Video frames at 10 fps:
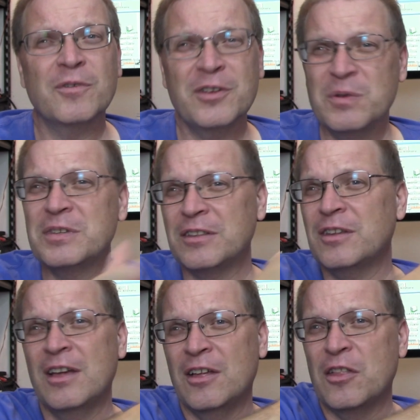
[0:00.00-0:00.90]
We're using
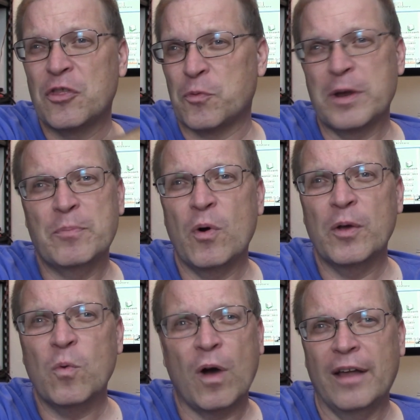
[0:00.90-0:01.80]

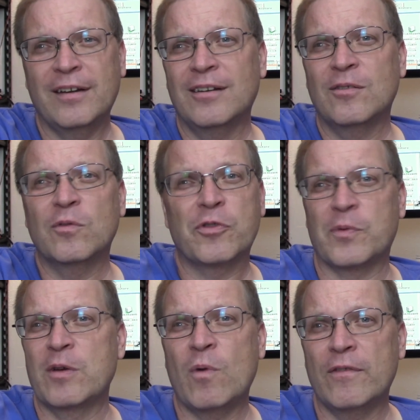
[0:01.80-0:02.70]
3.1,
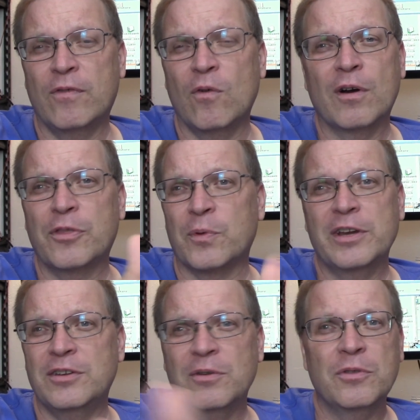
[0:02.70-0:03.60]
3.14,
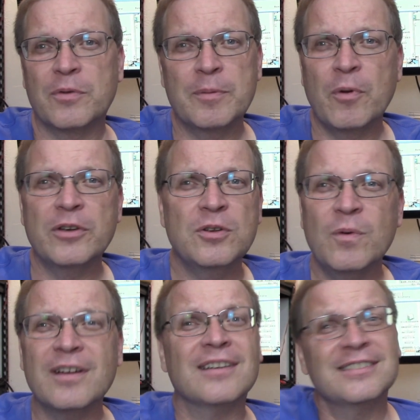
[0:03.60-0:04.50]
3.2,
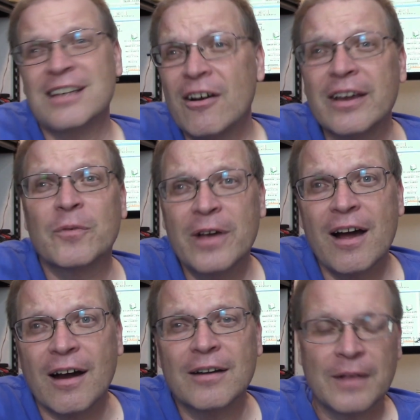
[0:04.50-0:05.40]
3.21. Sorry, we
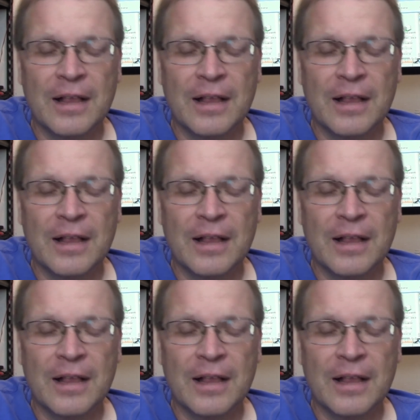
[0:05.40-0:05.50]
are.